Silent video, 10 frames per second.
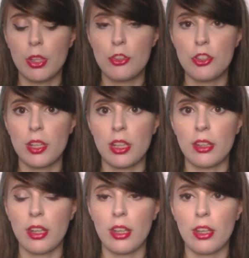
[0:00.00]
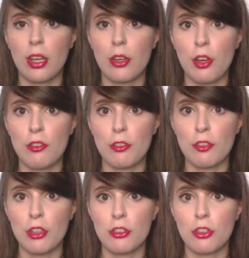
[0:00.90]
during the graphic
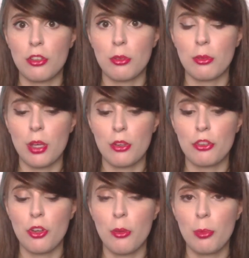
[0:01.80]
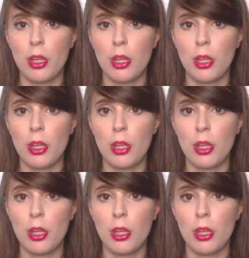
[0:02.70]
fiction workshop,